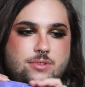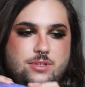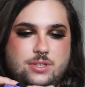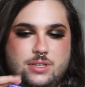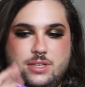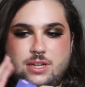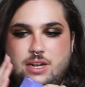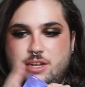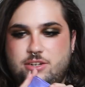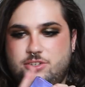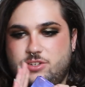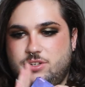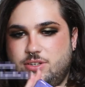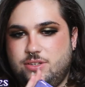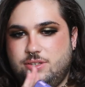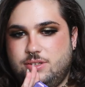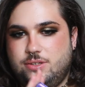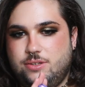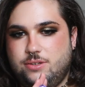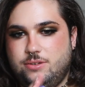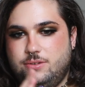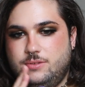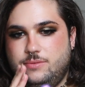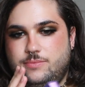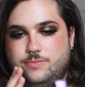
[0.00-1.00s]
these lashes,
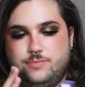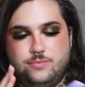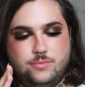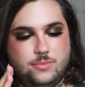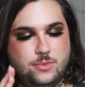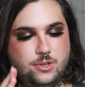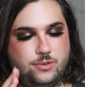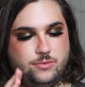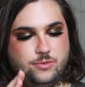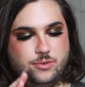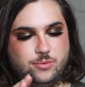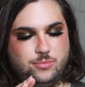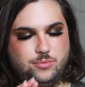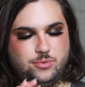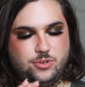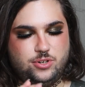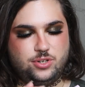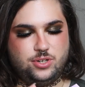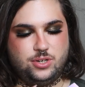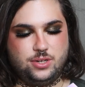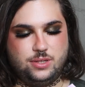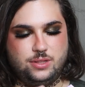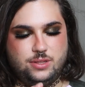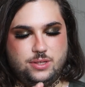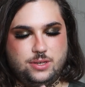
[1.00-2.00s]
so I really
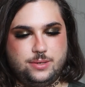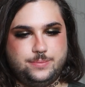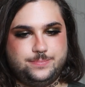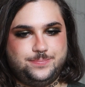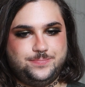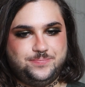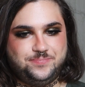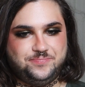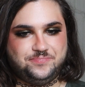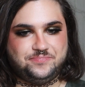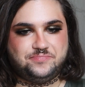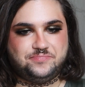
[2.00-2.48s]
appreciate them.